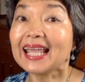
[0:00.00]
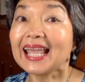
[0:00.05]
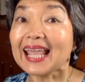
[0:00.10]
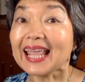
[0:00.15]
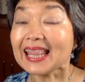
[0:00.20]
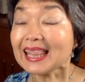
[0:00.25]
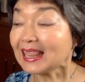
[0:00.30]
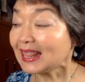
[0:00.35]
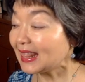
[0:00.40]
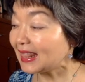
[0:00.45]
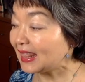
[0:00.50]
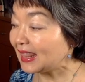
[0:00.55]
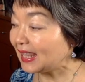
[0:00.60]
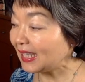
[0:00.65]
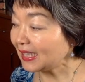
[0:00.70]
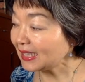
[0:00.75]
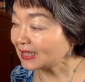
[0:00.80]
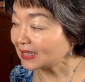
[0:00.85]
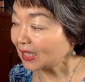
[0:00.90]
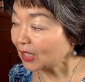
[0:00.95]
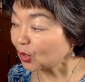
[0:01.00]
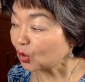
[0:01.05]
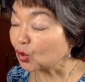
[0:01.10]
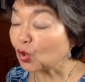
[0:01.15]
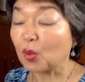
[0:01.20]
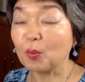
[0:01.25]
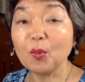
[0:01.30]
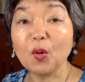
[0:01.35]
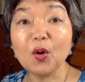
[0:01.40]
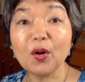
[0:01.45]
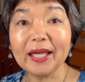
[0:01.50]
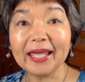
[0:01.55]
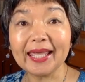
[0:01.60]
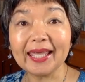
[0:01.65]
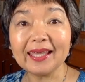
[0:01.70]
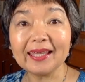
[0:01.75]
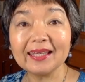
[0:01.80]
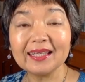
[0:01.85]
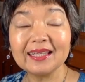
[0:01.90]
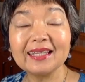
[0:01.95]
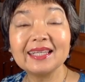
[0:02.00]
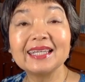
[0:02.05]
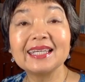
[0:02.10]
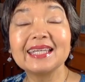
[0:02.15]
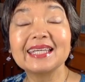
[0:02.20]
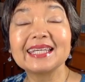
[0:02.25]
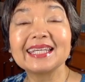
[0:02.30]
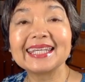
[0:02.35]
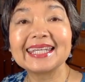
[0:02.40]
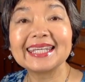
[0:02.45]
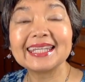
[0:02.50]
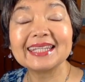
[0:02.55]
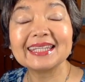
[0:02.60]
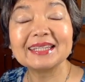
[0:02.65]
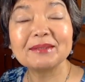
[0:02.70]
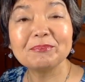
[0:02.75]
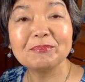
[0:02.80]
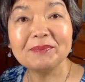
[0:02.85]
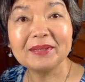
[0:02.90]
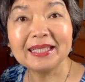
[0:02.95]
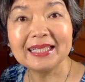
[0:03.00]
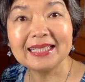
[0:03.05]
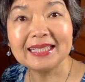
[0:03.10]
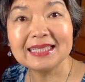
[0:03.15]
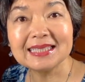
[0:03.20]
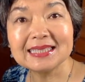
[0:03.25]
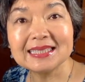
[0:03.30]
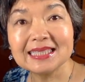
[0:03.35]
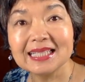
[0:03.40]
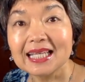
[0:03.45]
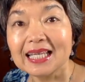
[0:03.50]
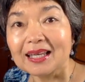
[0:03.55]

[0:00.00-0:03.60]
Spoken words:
And this tomoe means